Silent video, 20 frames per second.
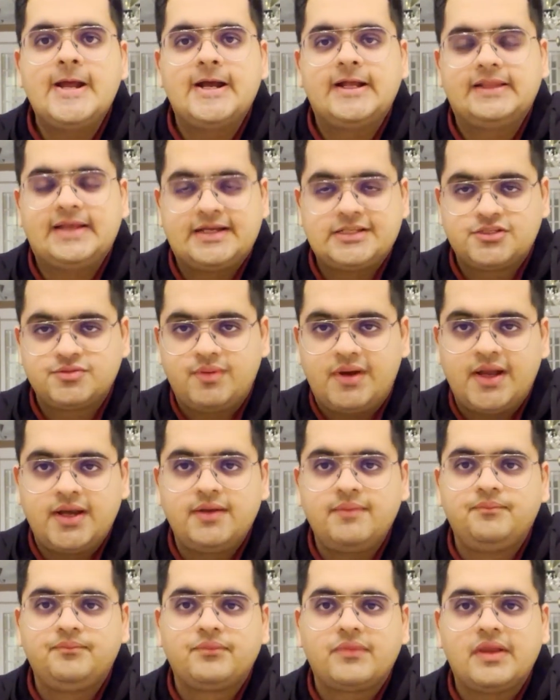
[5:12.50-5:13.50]
That's one.
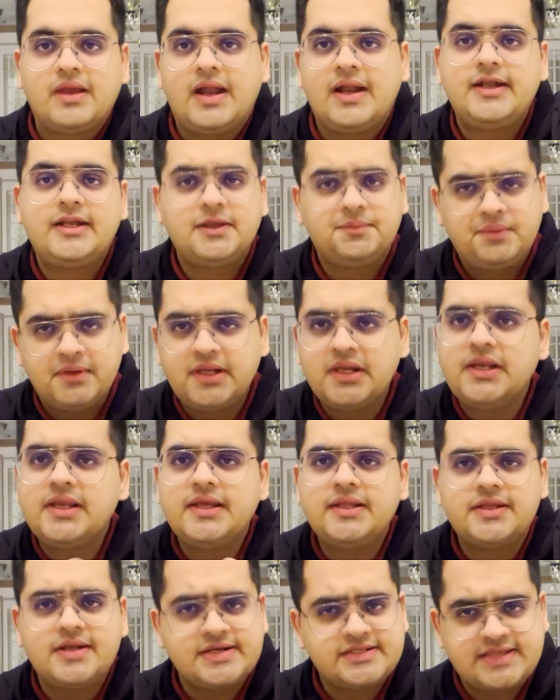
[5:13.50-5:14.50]
And typically
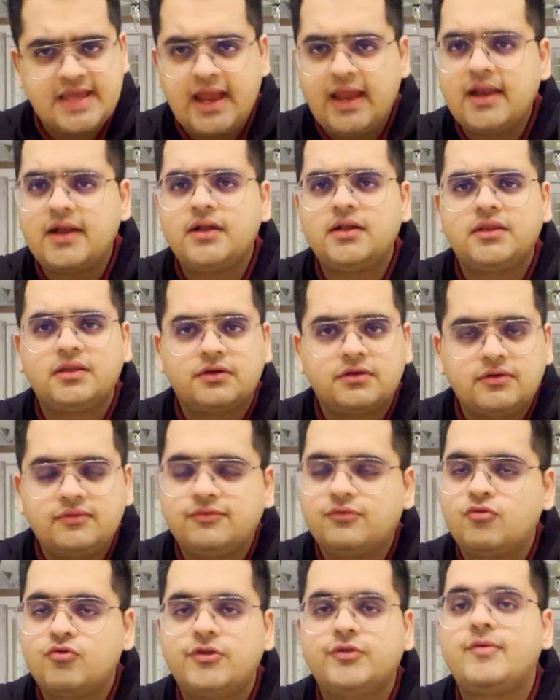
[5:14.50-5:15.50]
their second, third,
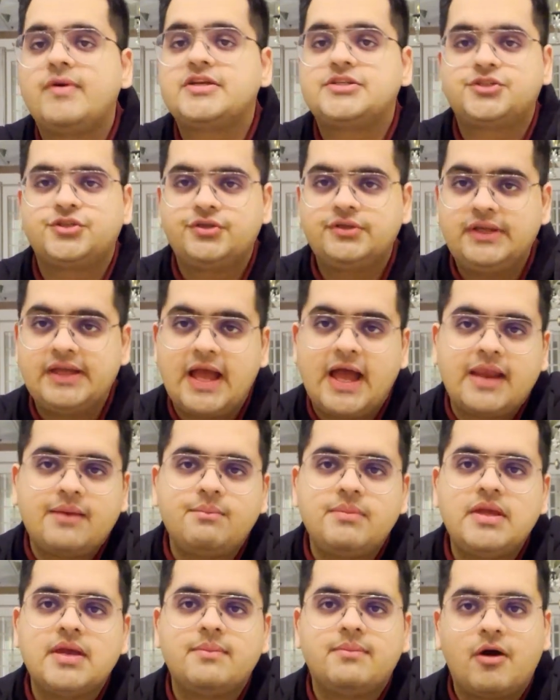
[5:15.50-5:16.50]
fourth question can
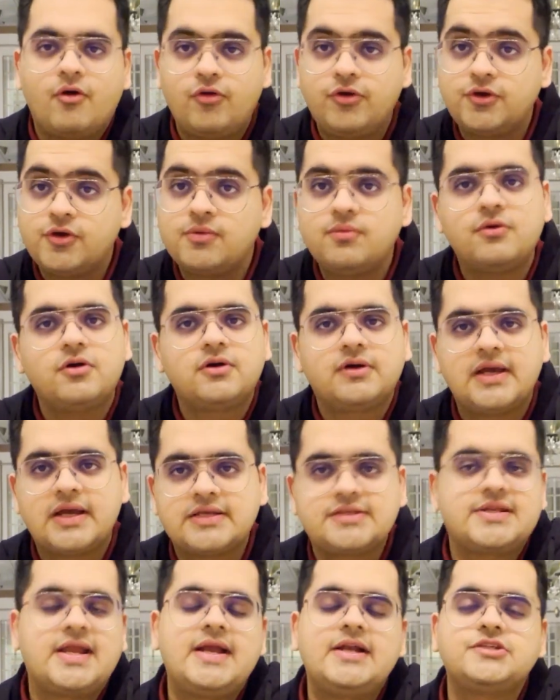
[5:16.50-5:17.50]
be about your work
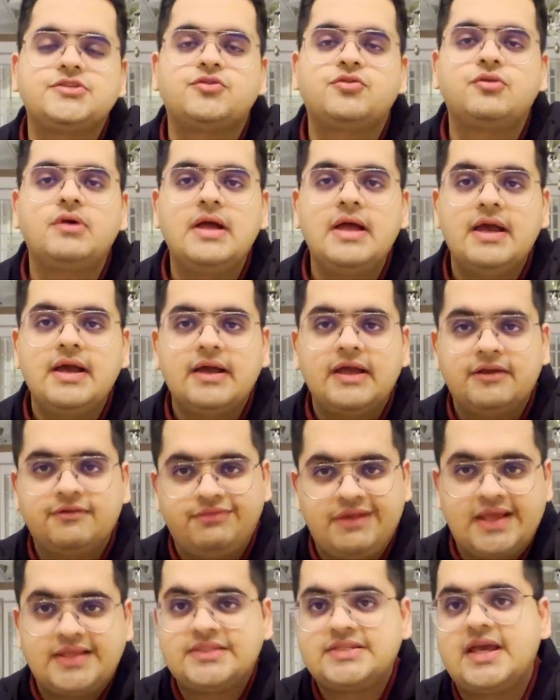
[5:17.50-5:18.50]
ex, right? So if
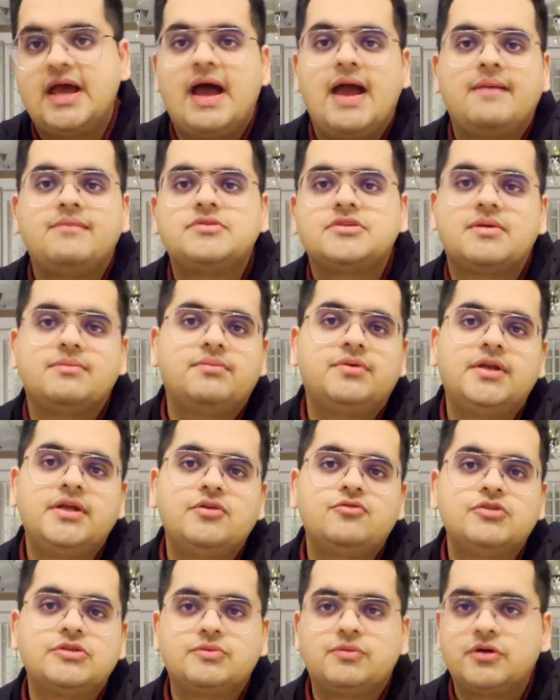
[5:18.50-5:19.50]
let's say I am somebody
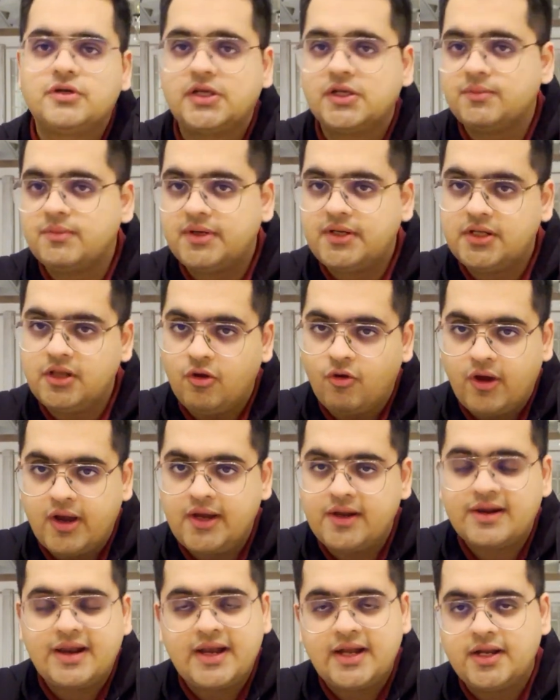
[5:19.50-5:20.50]
who's working with
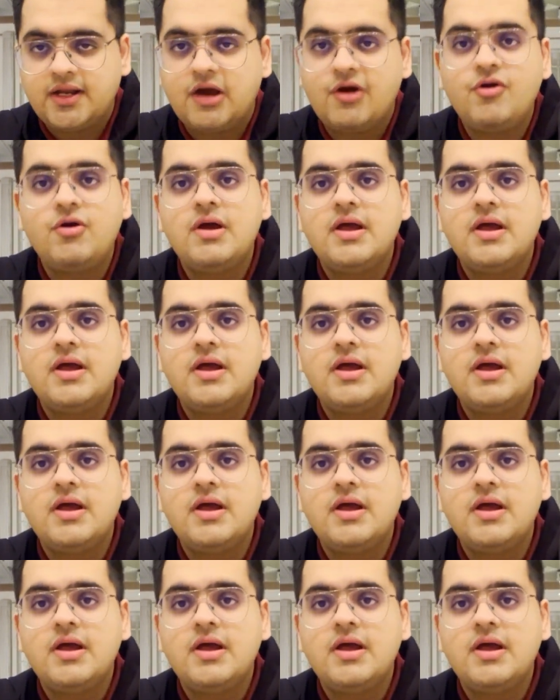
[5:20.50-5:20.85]
Deloitte right now,